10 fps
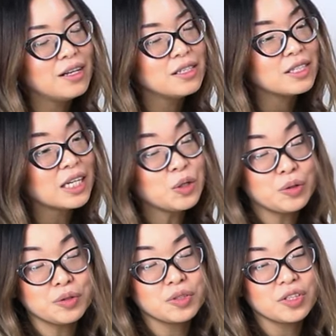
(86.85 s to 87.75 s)
skin
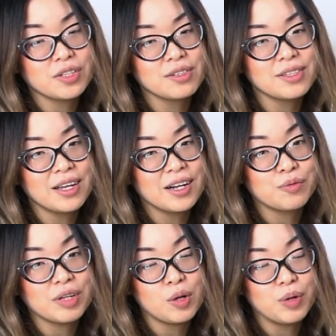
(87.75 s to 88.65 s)
concerns that I
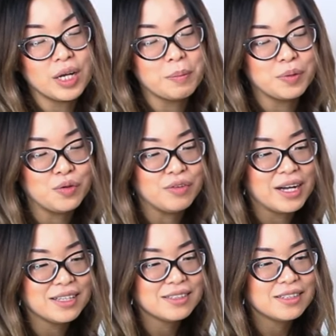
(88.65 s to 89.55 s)
really want to improve
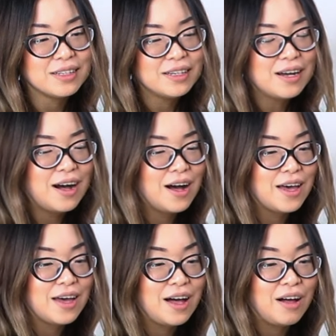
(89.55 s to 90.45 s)
at.
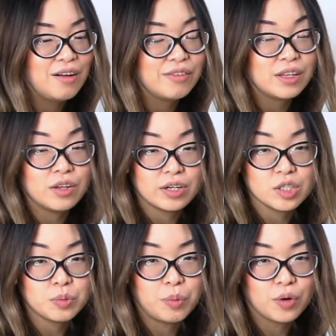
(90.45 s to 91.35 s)
I have
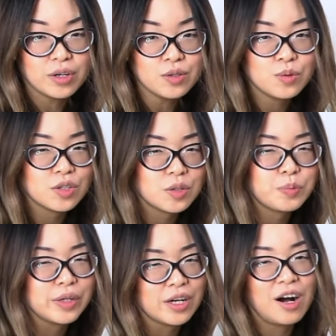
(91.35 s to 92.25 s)
enlarged pores, which is
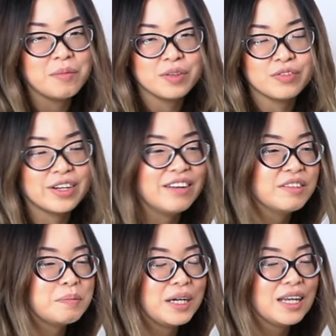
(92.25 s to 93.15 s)
pretty common for
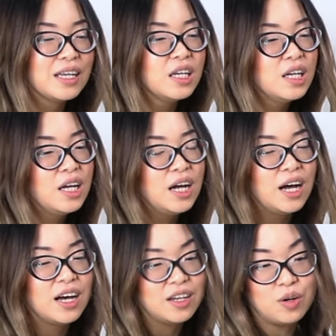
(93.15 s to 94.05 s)
everybody.
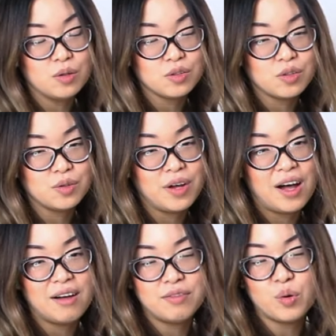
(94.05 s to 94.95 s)
I also
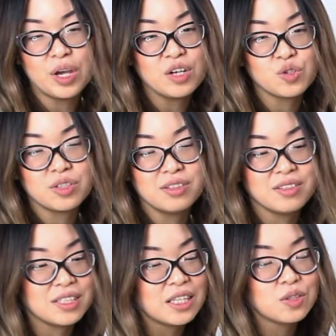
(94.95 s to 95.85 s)
have occasional
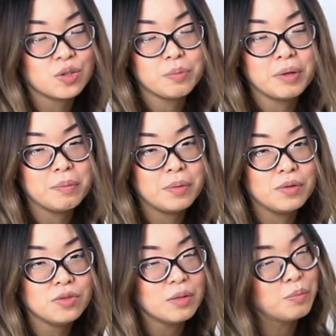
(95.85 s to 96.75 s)
zits or
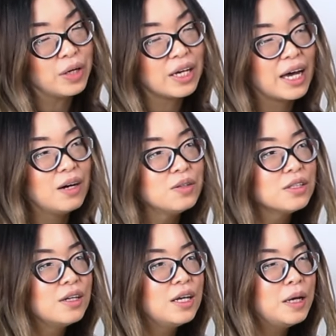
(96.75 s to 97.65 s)
pimples and breakout,
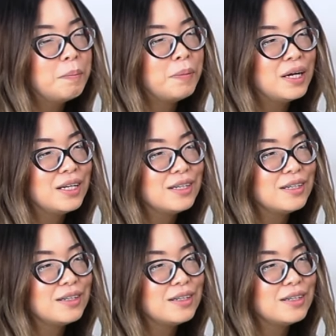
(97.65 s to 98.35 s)
but